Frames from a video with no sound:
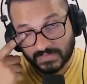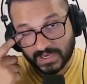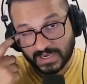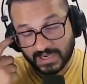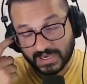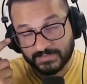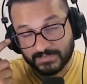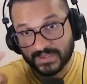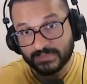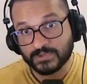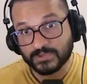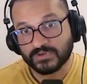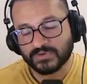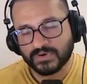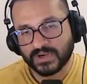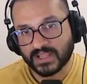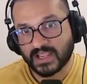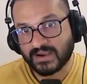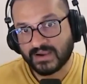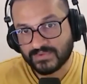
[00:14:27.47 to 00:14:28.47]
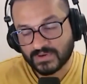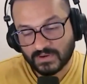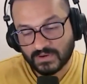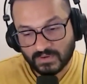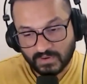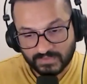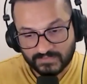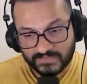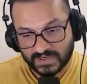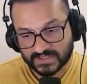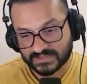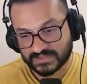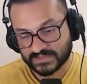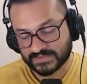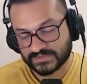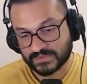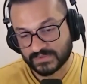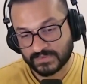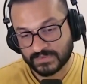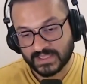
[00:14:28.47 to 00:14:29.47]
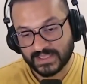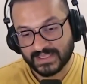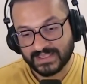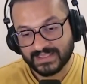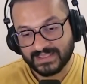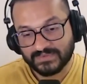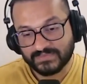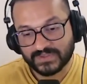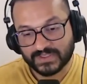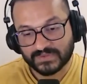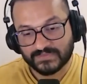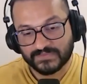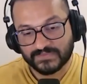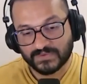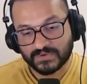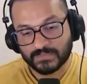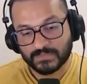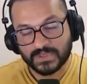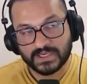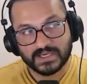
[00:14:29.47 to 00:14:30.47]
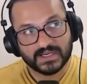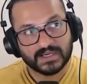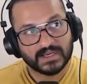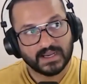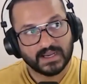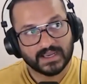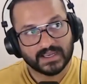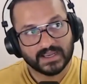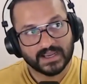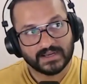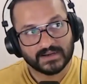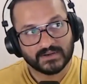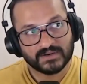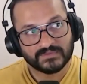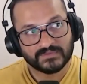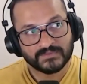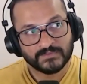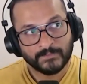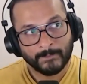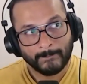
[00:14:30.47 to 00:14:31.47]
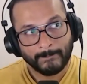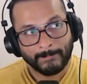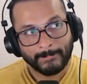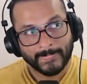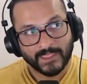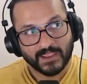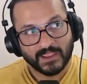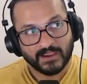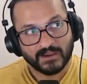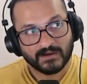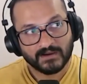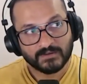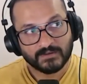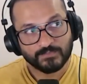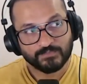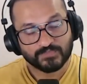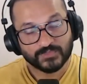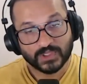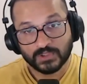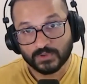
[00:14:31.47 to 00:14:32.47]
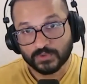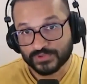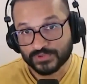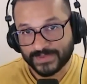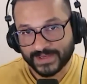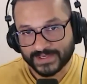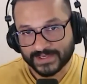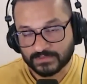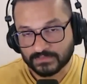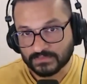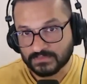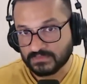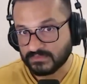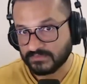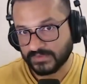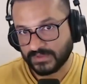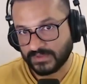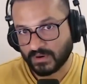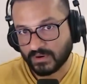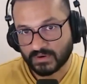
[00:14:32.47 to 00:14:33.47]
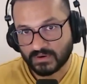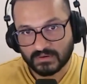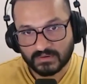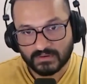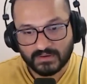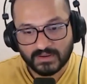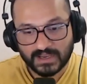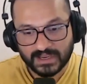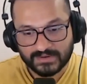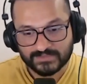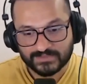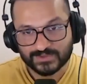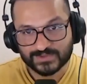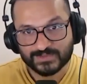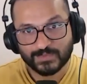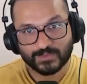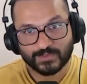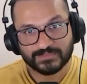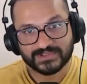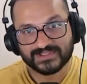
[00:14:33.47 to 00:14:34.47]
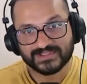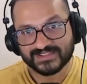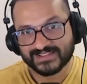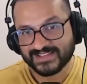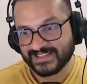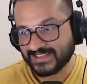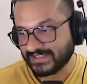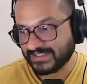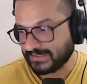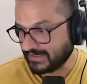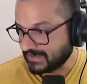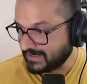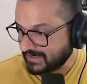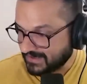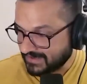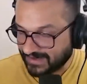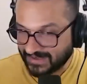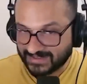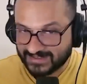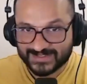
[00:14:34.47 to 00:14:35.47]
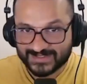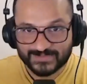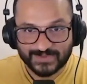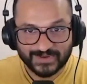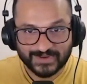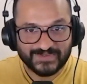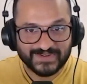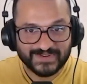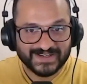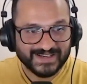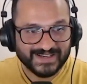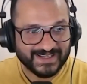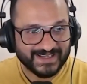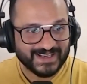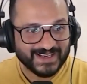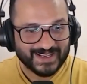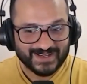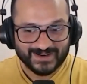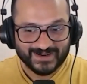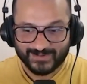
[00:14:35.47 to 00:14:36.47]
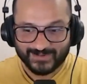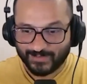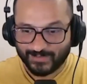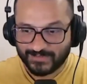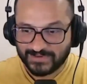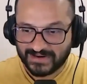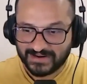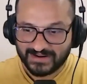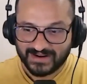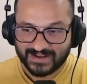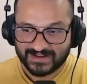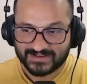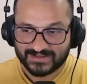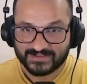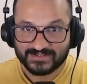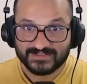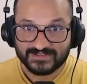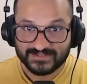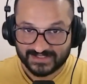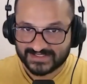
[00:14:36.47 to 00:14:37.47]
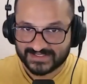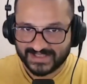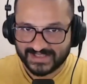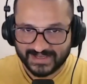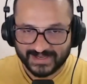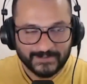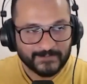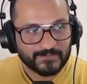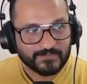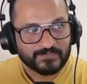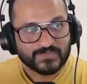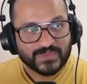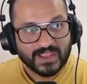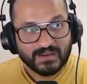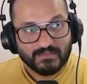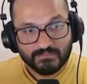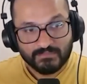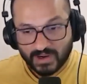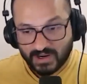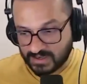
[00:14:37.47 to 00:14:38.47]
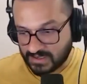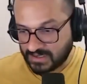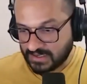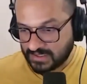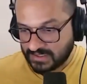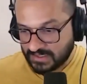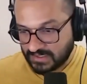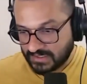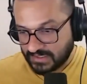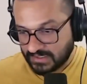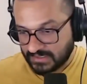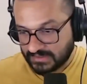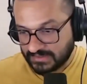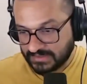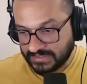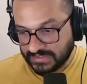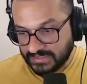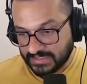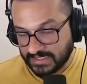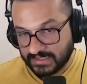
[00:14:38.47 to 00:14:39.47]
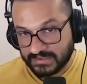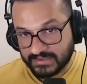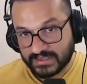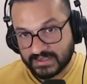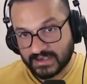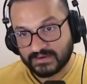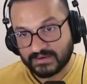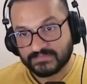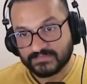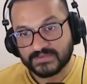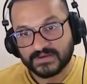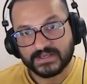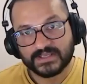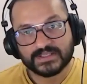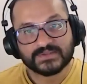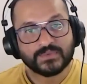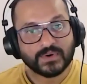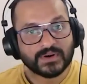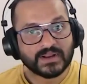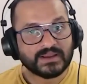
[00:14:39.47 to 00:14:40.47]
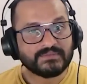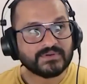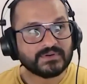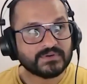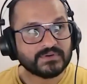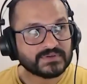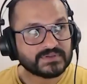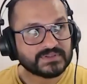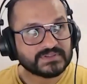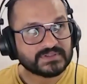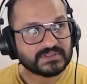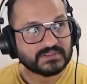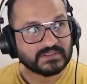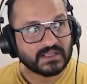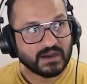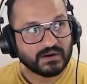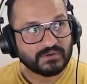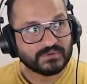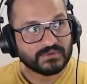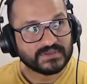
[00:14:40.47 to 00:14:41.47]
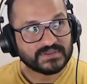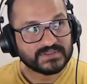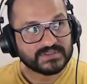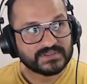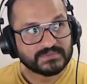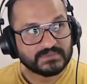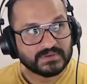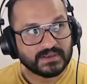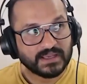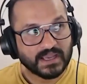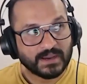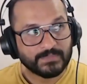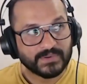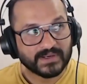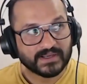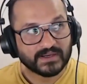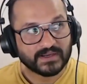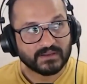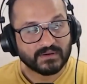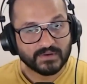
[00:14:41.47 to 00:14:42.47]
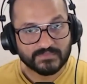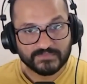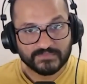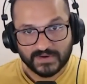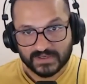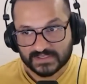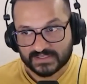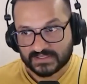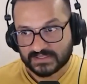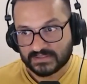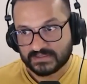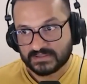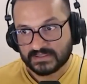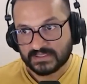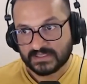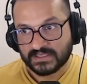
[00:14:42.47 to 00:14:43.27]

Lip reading: I'm able to recover a lot faster. So even if for a minute I kind of lose my cool, we all have those moments, right? And it's perfectly normal and natural, just saying. But the recovery is what I've noticed now is happening a lot faster.